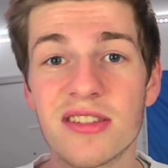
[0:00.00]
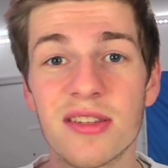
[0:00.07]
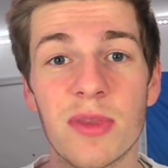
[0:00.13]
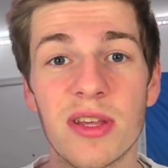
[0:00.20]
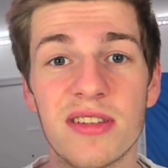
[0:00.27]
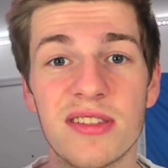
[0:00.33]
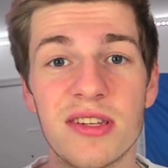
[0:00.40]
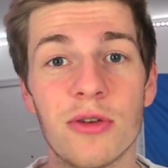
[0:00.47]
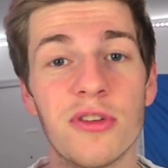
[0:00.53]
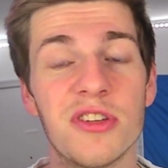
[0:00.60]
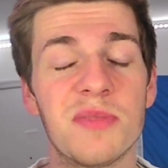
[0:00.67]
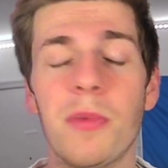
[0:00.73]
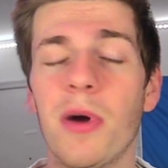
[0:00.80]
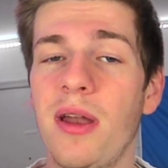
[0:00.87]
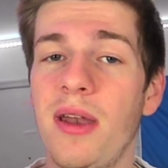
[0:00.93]
something serious,
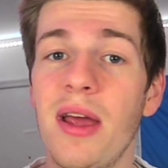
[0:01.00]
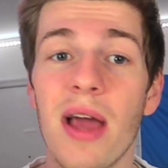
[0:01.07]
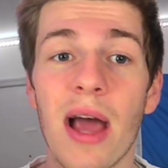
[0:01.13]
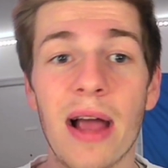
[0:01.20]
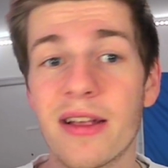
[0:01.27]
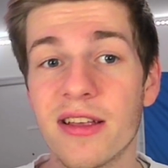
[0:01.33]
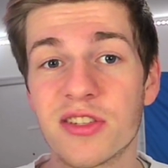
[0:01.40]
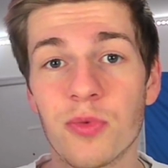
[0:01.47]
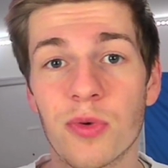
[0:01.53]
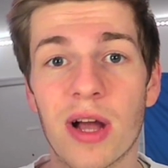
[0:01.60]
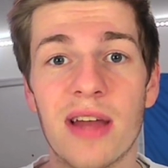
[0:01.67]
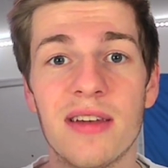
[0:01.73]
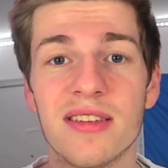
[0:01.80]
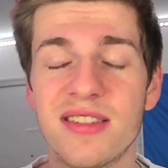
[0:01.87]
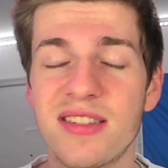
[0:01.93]
but I guess we'll
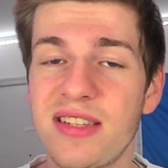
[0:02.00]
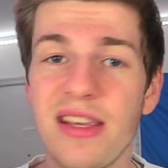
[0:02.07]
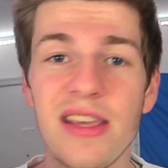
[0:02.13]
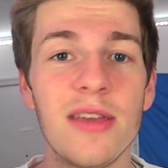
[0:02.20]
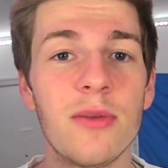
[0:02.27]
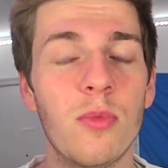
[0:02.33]
kind of see.